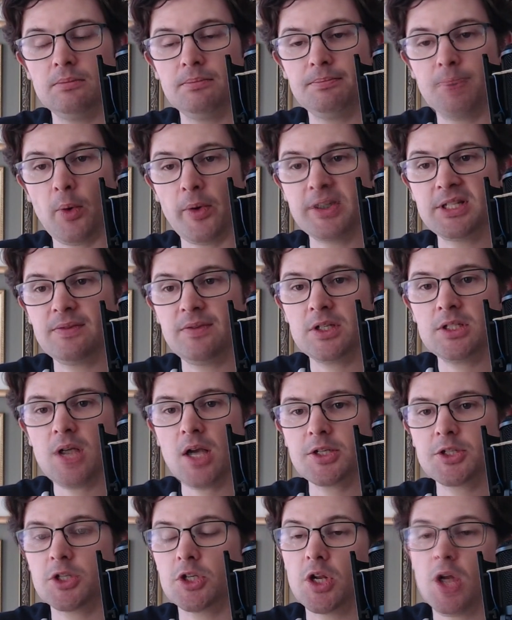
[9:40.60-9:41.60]
Points of
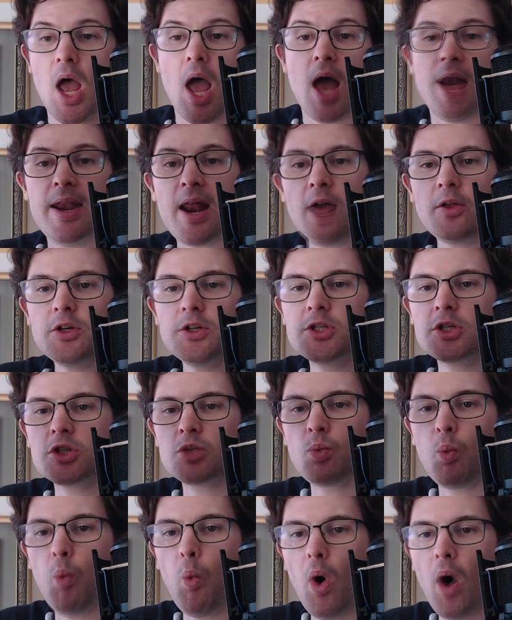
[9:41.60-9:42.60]
exhaustion. Now there's just
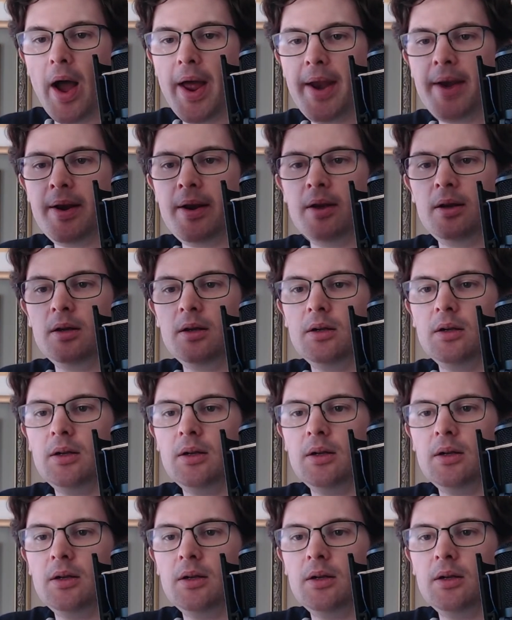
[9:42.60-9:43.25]
1.